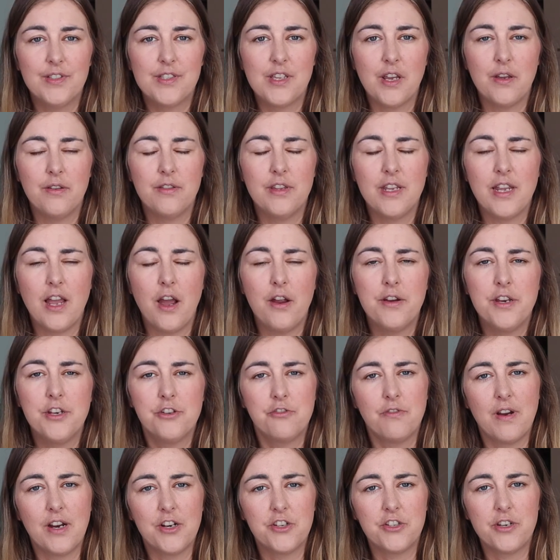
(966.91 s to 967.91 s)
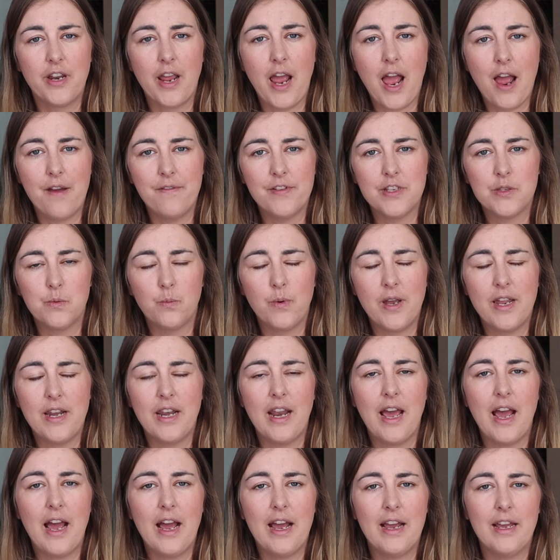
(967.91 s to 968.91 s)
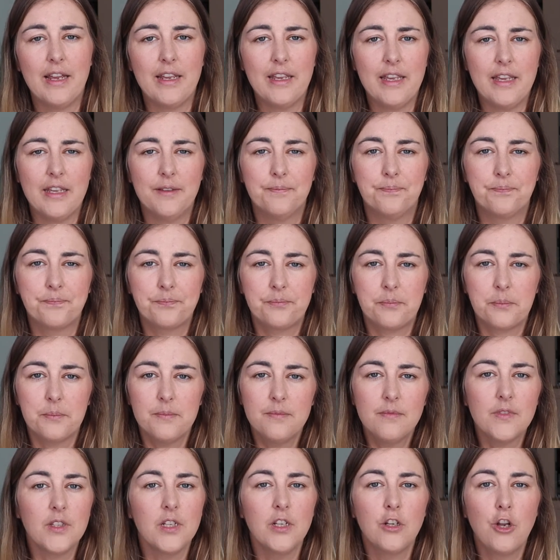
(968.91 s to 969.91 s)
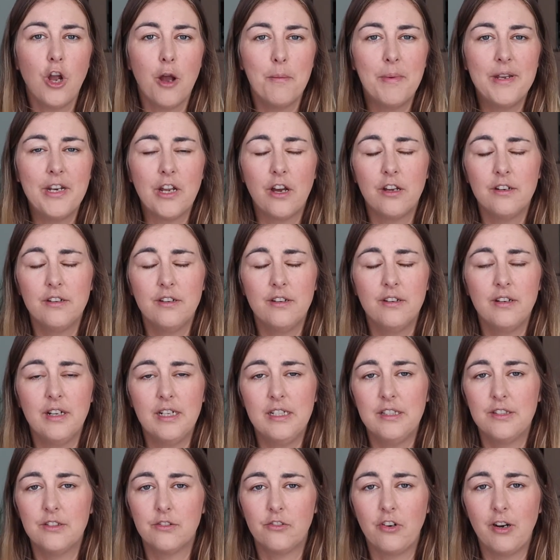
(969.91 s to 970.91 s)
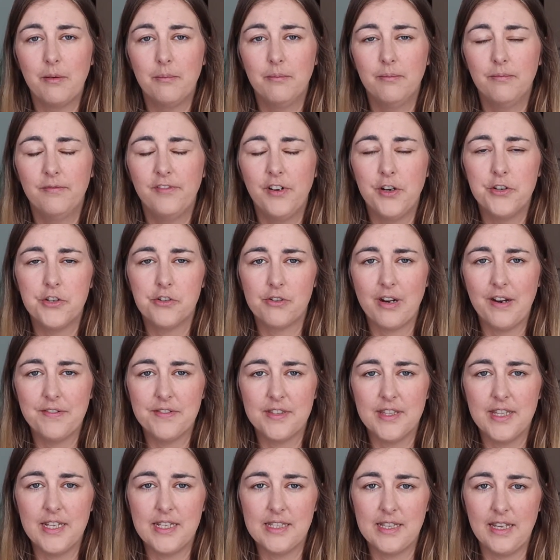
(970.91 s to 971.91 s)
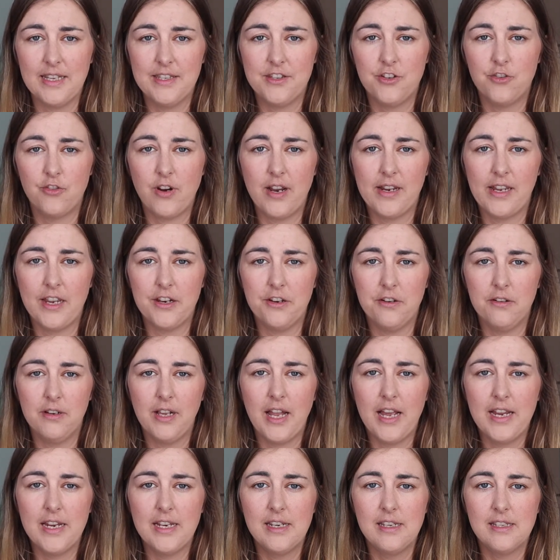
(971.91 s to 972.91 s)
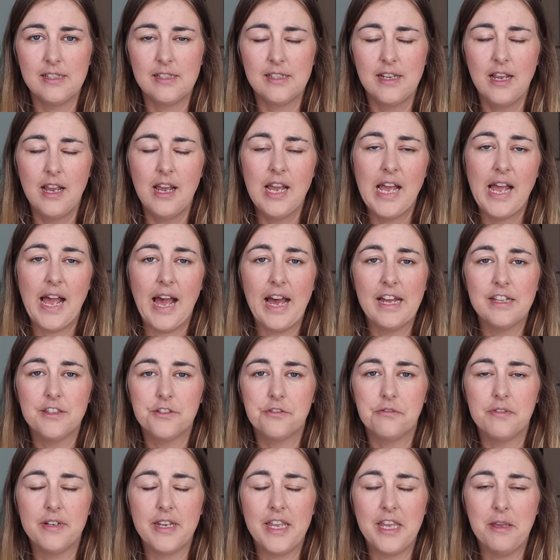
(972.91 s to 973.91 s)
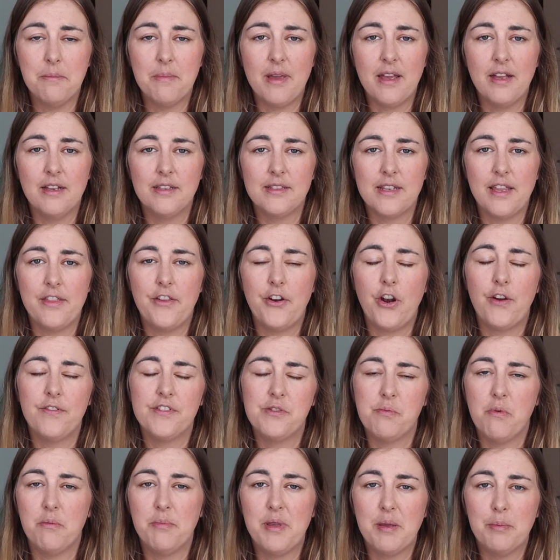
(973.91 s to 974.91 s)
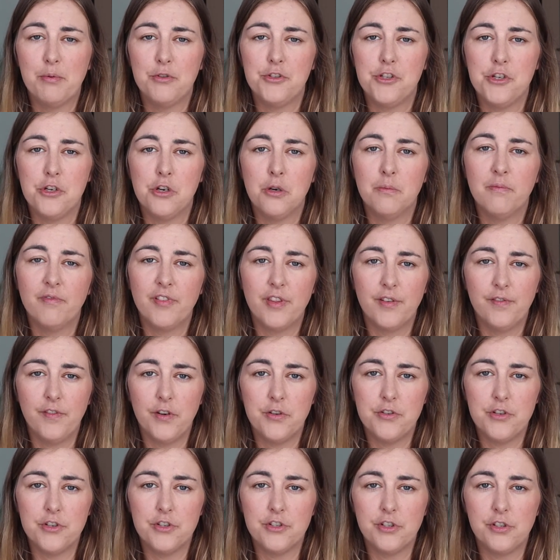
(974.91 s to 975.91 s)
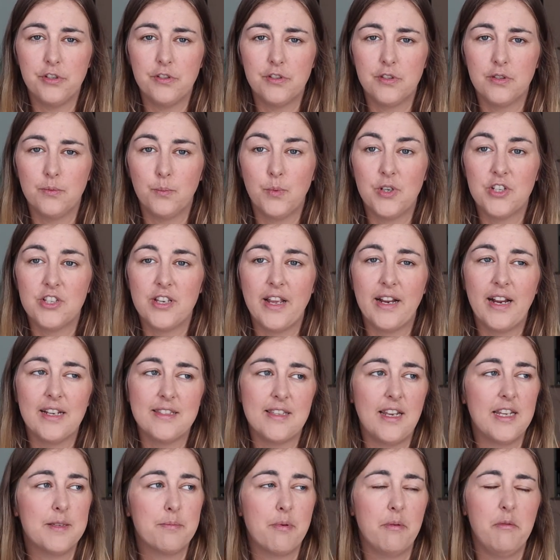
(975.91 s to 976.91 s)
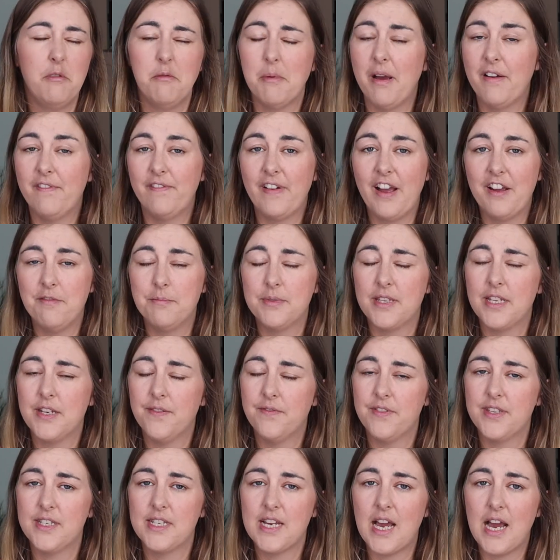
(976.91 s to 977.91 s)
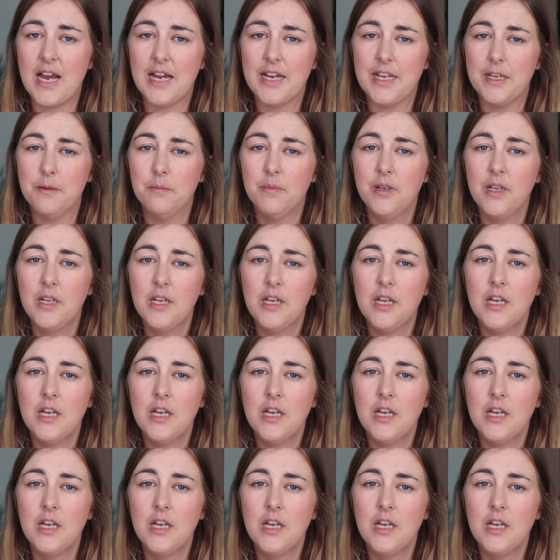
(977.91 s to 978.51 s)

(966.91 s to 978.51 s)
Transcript: So the only interaction I have is when I comment on Instagram photographs and things like this to try and get new clients, answering emails, and then obviously when people do come for the photo shoots, which like I said is probably about 5% of the time.